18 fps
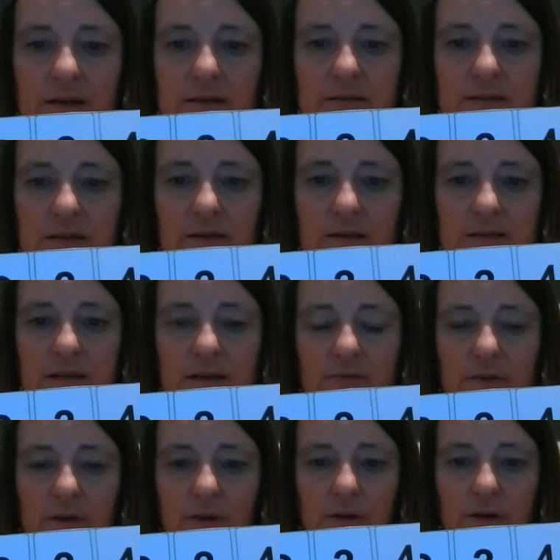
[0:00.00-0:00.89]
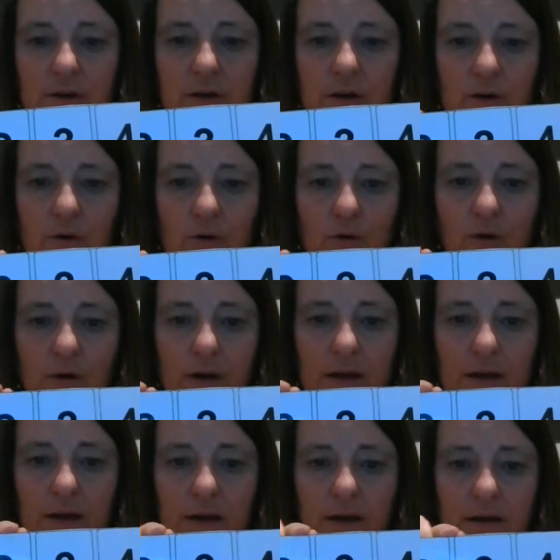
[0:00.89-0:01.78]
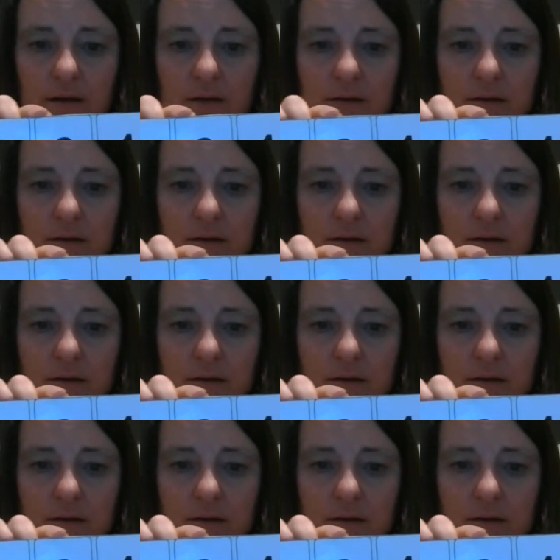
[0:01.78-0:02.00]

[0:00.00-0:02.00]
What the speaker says: so let's have a look along here